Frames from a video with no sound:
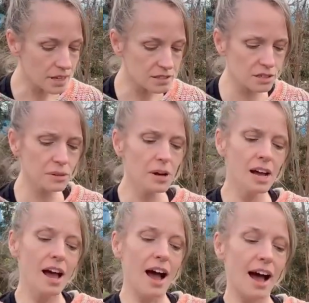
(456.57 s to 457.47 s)
So
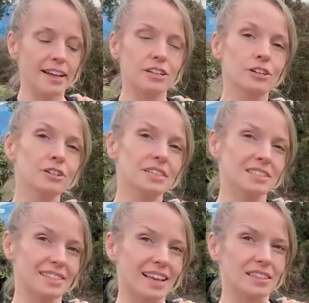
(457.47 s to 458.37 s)
I could
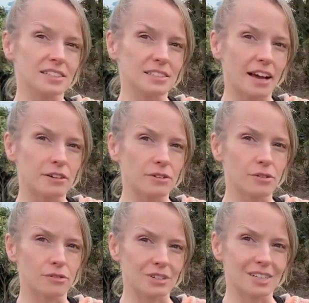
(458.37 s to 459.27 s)
extend this out
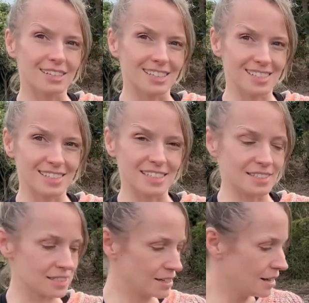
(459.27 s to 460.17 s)
over the
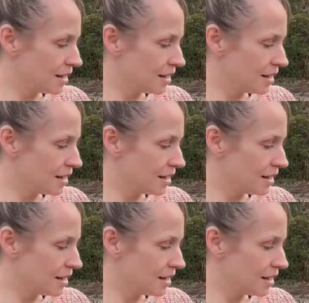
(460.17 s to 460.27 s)
season.